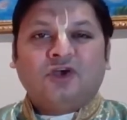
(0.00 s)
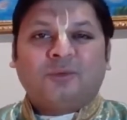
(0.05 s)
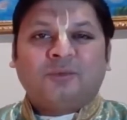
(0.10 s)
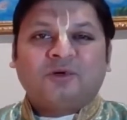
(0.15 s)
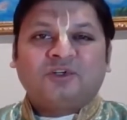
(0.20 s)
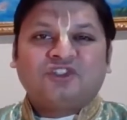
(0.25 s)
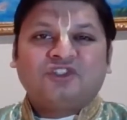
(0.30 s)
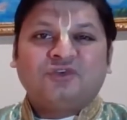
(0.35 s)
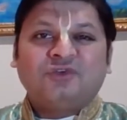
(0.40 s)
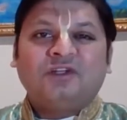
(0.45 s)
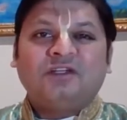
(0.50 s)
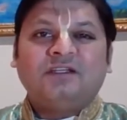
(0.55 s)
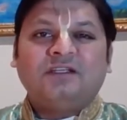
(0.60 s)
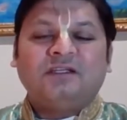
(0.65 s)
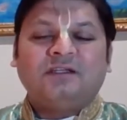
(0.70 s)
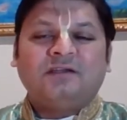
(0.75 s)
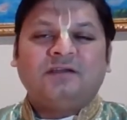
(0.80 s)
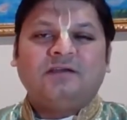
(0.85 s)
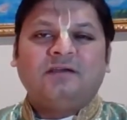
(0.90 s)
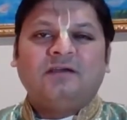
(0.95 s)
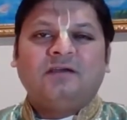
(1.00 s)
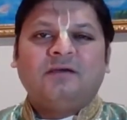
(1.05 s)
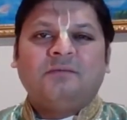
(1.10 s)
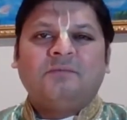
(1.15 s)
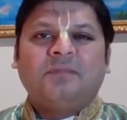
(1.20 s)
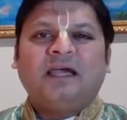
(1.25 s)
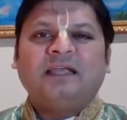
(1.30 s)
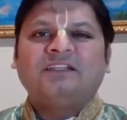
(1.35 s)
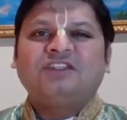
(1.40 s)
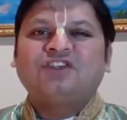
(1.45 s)
opportunity
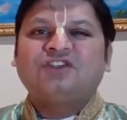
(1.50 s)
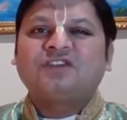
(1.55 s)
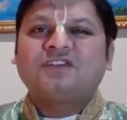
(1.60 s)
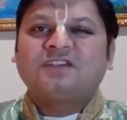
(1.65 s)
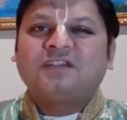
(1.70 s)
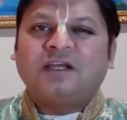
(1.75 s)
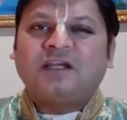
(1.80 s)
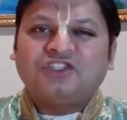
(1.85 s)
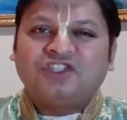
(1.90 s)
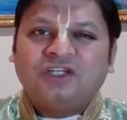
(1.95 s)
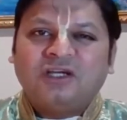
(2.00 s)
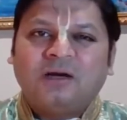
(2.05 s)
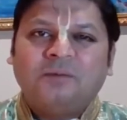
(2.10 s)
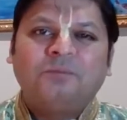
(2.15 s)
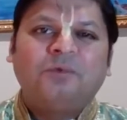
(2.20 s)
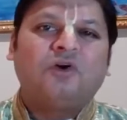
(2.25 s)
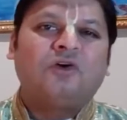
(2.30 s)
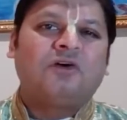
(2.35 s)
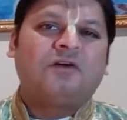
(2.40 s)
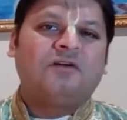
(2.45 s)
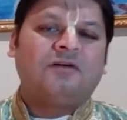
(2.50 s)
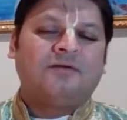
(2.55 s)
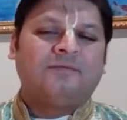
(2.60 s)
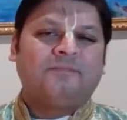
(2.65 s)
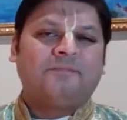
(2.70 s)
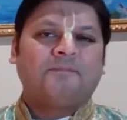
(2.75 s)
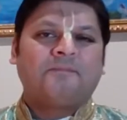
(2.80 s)
by just touching a book,